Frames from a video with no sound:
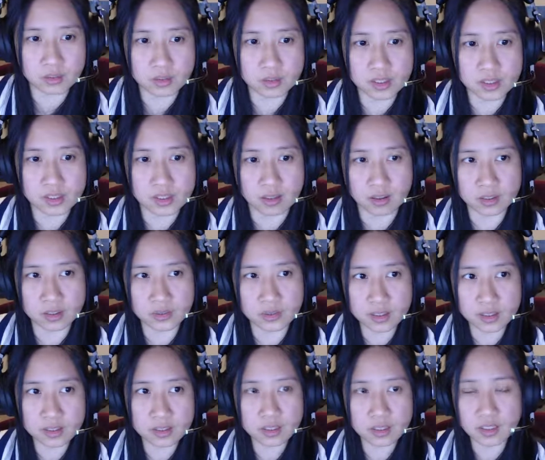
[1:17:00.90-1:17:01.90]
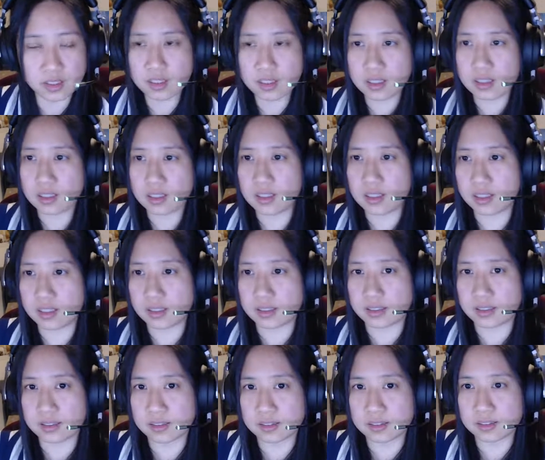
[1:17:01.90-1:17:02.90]
start with,
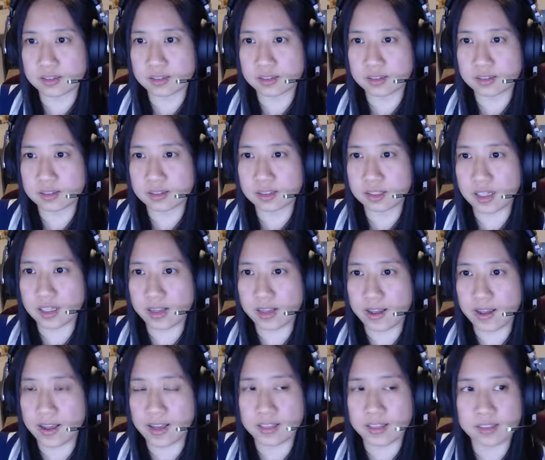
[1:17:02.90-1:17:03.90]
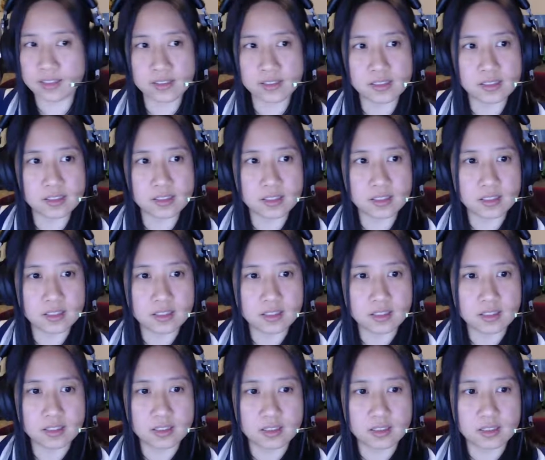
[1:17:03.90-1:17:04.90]
and
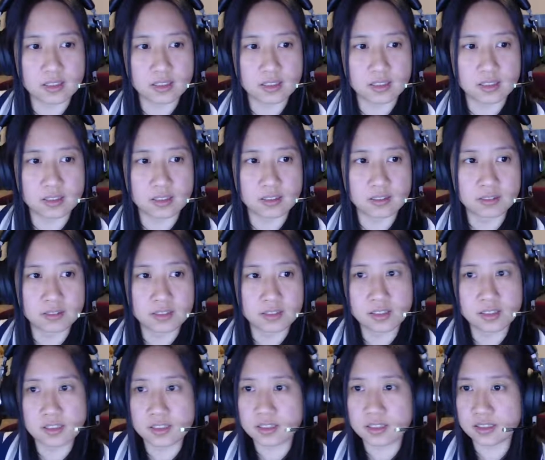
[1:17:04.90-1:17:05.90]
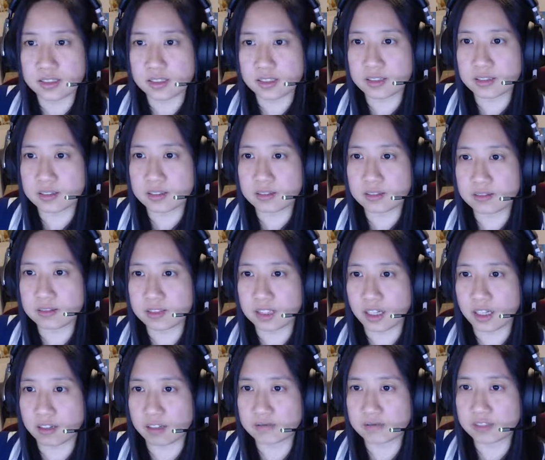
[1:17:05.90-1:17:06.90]
this
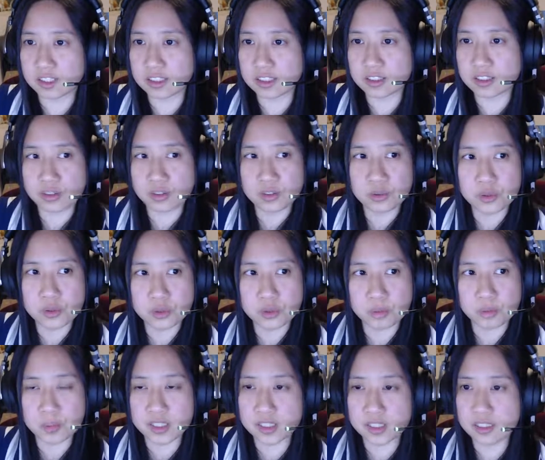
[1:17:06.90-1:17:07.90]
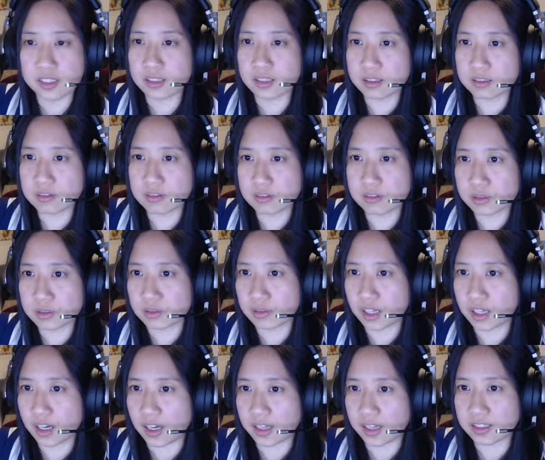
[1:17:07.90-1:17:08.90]
allows you basically to
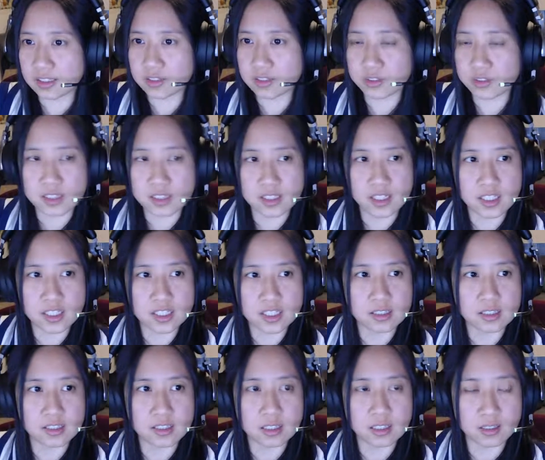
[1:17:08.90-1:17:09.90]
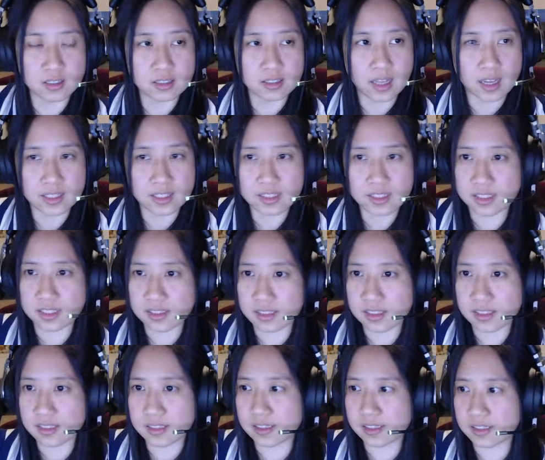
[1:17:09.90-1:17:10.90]
add translations, add
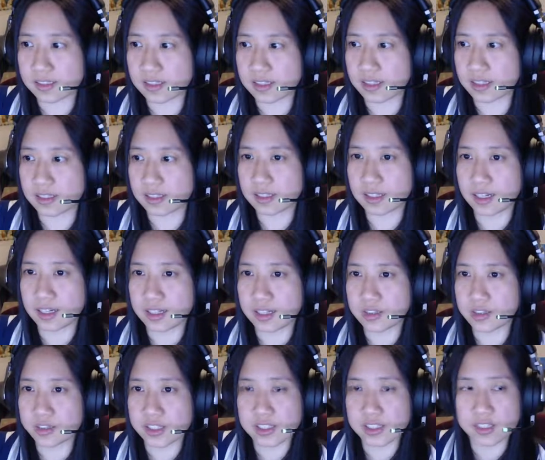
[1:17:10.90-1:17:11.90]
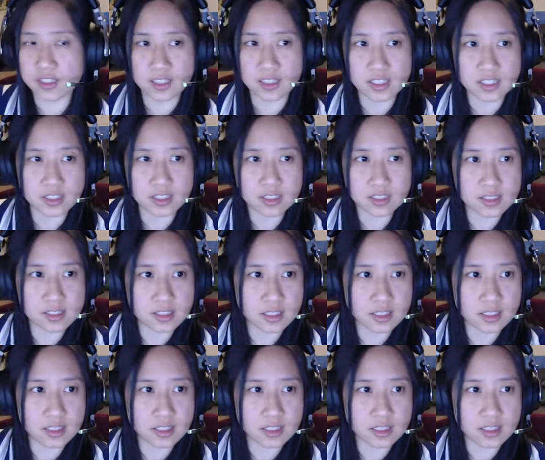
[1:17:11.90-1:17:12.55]
sentences and add translations.